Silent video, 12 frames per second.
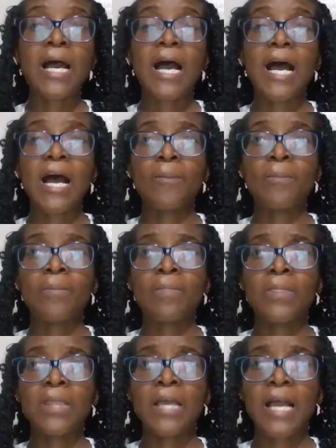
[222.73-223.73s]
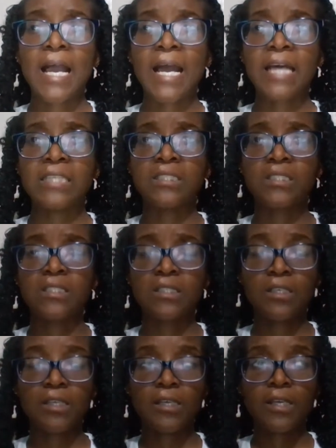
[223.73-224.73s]
and
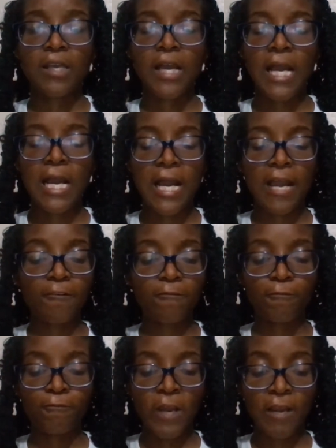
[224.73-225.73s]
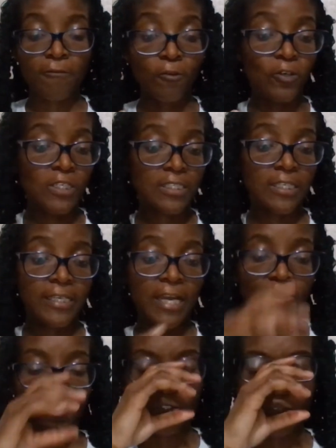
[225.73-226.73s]
I've honestly,
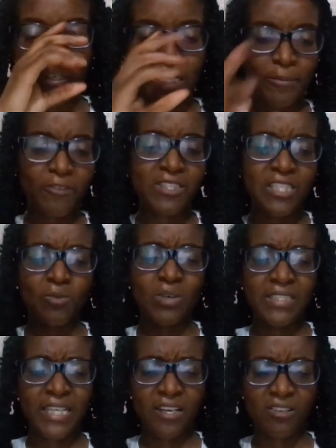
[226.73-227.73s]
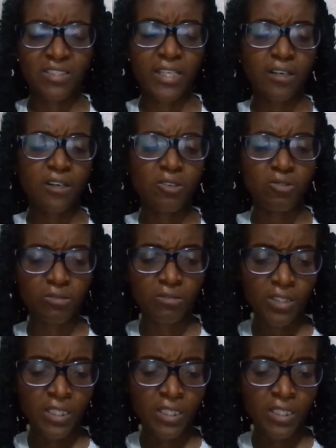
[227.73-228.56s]
I was just looking at my receipt one day and I was like, oh,